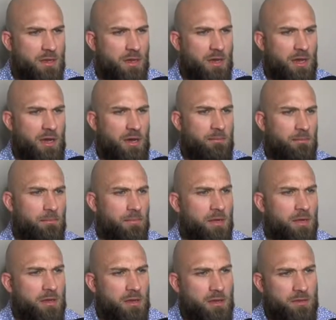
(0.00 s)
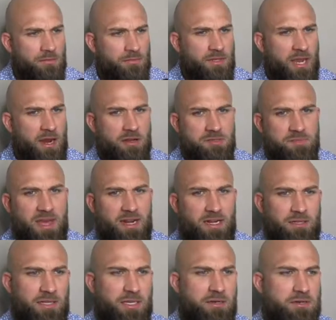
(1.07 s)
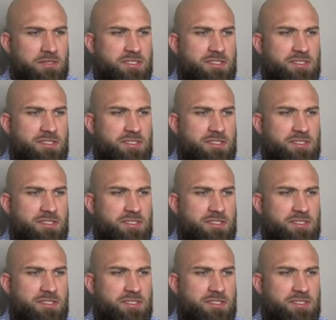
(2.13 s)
Charismatic leaders